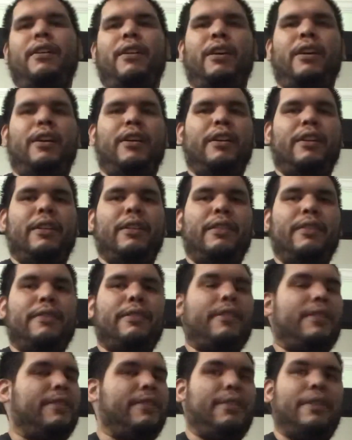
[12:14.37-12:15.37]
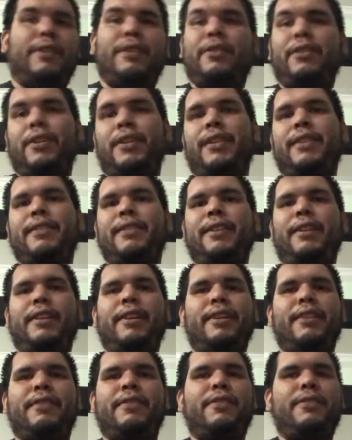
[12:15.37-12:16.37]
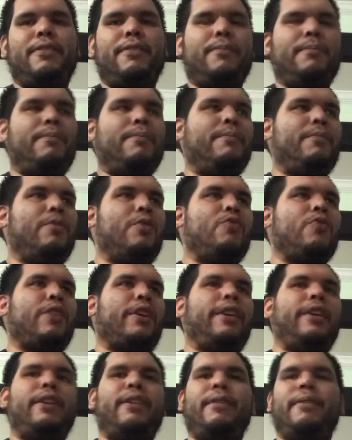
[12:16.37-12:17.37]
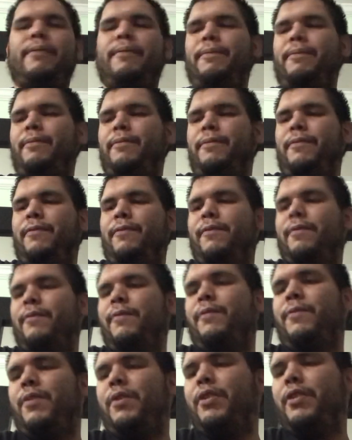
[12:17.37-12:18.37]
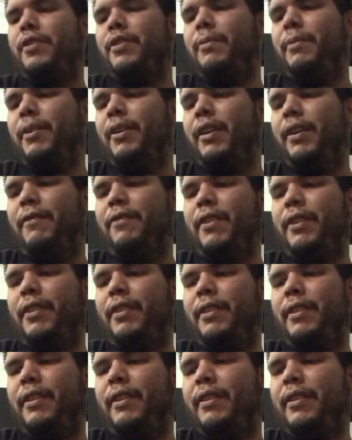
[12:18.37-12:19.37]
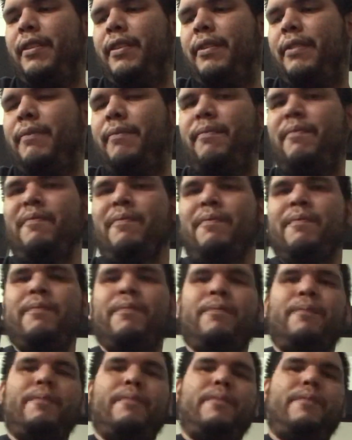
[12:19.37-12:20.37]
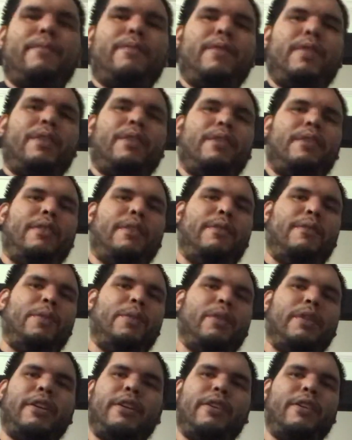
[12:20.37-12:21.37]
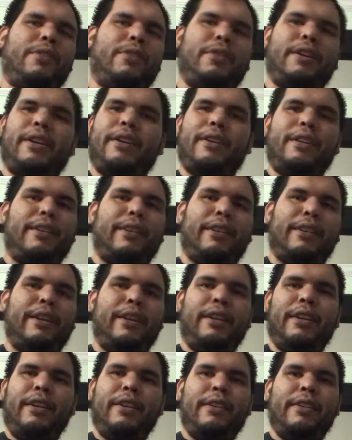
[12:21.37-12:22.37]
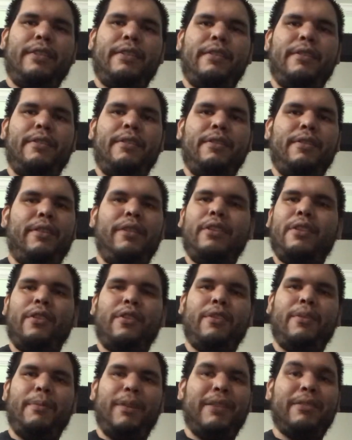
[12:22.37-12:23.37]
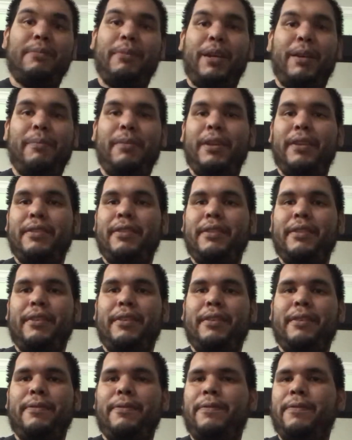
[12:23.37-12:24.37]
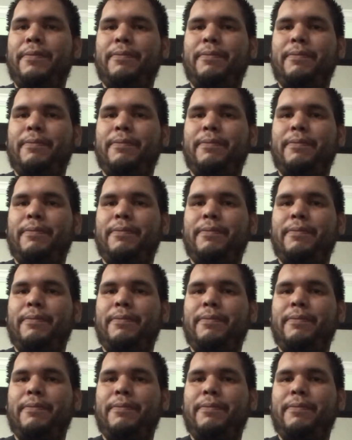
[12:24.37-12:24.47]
on this guitar. As you can see, it's great for just about everything. If you want to go again clean, to make some ambient stuff,